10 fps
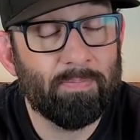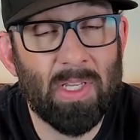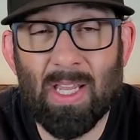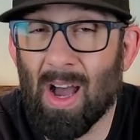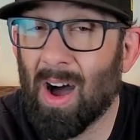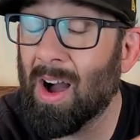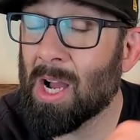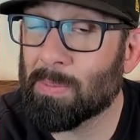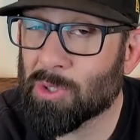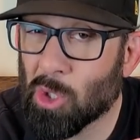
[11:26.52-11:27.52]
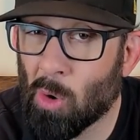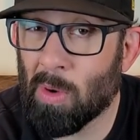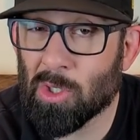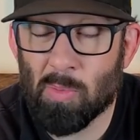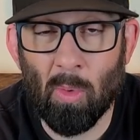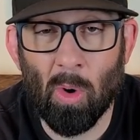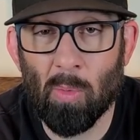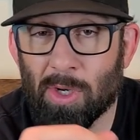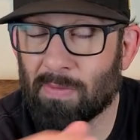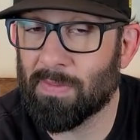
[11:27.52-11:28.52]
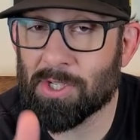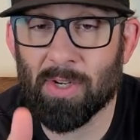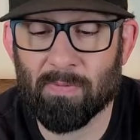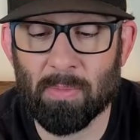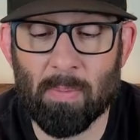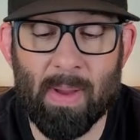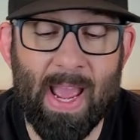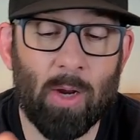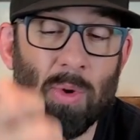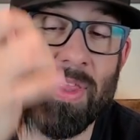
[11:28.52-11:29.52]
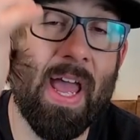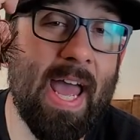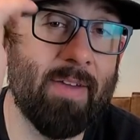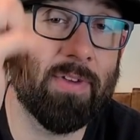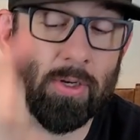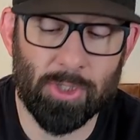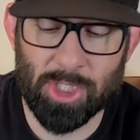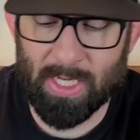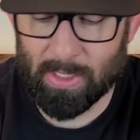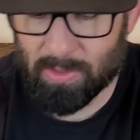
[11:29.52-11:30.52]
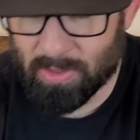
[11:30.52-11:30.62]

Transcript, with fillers: you get hung up so much more when you're fishing from the bank with a heavier jig.